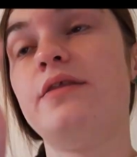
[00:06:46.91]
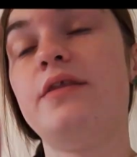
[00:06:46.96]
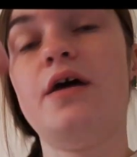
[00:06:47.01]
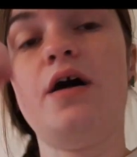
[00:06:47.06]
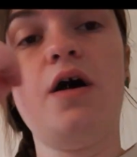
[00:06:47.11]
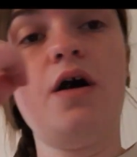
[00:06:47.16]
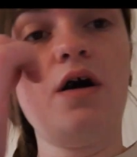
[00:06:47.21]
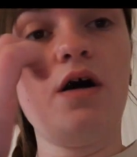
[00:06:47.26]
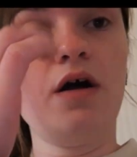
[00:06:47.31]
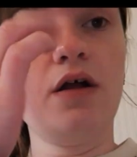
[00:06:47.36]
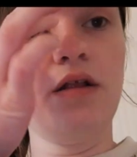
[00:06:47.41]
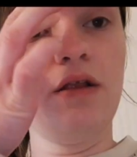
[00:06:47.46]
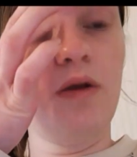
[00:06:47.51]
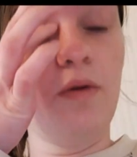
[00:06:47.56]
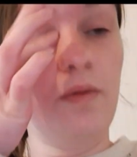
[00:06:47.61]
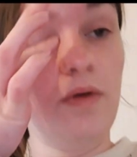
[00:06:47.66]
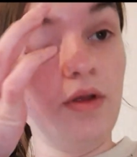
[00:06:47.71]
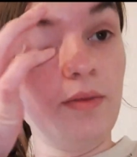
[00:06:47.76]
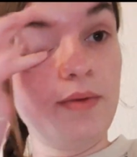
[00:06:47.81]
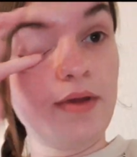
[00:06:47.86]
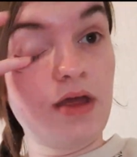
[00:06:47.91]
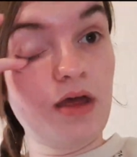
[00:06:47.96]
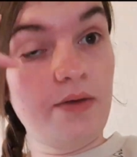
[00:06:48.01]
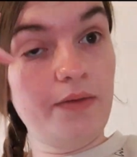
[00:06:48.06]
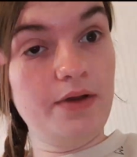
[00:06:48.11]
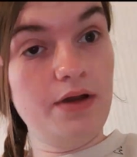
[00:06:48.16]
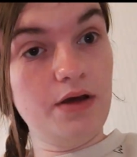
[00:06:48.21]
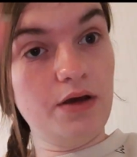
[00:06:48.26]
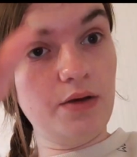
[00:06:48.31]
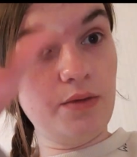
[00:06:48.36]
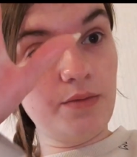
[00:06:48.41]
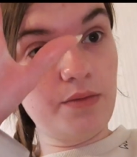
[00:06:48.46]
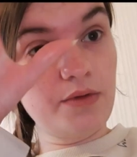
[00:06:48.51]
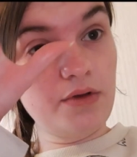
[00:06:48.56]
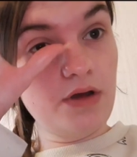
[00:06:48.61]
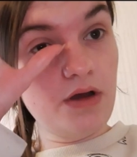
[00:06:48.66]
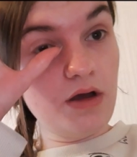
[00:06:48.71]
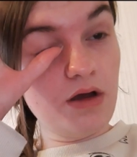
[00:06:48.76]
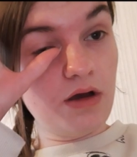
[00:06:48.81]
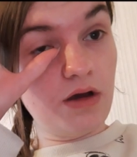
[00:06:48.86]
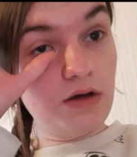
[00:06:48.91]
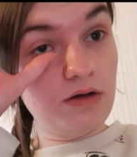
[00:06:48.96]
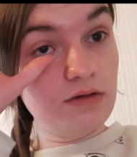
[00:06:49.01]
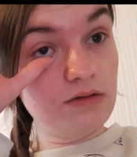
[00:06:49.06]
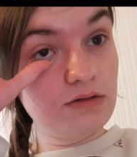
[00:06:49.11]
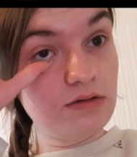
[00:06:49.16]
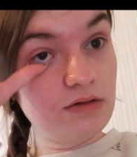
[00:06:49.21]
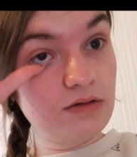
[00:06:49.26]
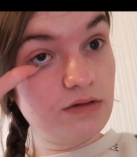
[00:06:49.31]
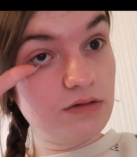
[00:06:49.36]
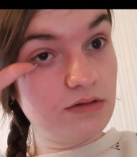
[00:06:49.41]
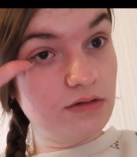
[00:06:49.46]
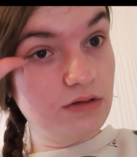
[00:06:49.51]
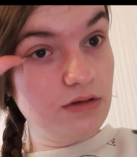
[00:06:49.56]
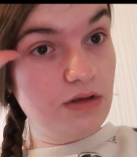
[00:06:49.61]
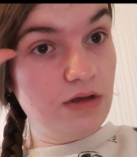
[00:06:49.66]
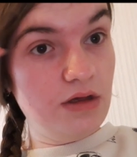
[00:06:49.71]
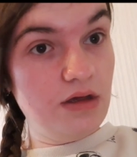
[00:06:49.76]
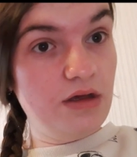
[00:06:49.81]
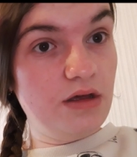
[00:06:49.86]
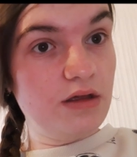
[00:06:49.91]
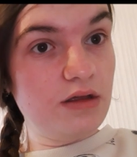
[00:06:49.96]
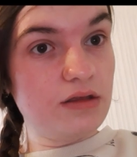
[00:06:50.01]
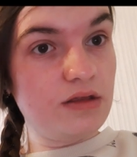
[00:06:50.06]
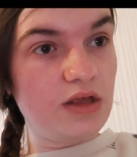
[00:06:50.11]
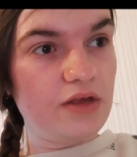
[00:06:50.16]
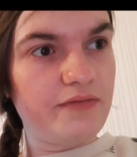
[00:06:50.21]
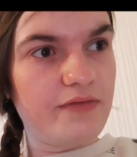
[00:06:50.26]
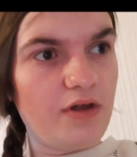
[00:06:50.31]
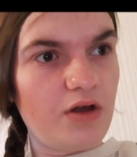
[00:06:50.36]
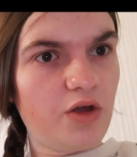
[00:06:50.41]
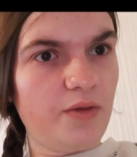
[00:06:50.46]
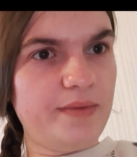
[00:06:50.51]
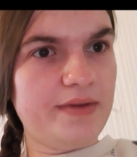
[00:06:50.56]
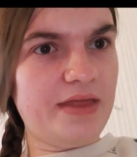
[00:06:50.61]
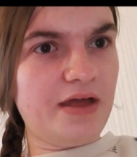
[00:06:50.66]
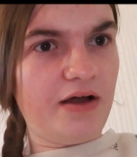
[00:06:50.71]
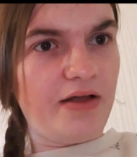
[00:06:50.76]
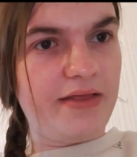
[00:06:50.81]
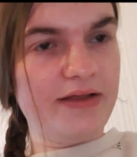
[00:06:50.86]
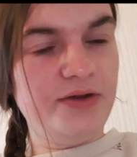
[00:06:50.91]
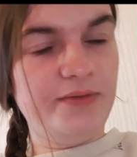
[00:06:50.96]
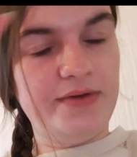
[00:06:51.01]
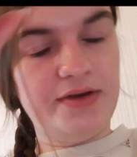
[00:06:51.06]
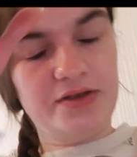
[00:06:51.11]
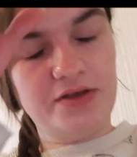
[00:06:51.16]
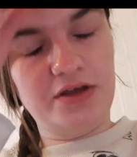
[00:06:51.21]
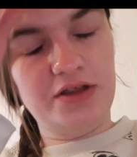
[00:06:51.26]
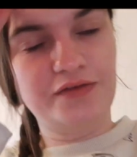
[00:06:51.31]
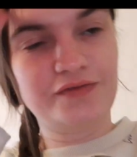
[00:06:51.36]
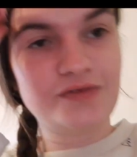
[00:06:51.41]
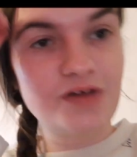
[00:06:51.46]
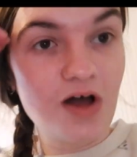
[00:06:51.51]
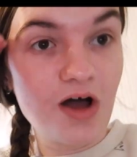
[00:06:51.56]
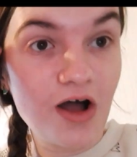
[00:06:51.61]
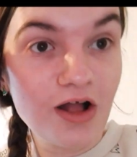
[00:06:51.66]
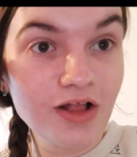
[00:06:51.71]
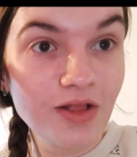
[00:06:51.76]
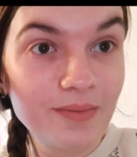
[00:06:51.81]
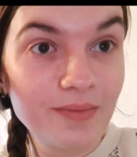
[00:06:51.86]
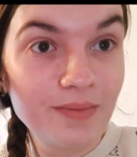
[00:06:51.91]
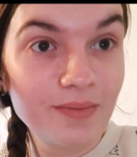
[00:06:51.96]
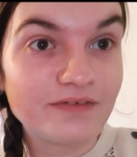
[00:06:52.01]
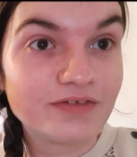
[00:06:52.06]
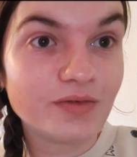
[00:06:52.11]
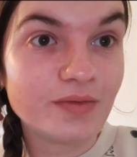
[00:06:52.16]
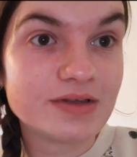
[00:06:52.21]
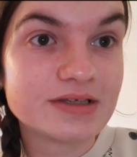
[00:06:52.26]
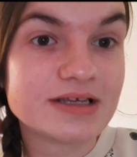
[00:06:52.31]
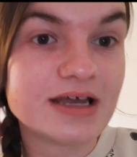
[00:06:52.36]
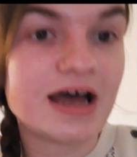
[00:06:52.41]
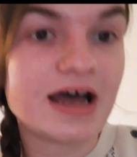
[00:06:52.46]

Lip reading: The hall will be going up. Oh, this vlog will be the hall anyway, so the hall will be afterwards,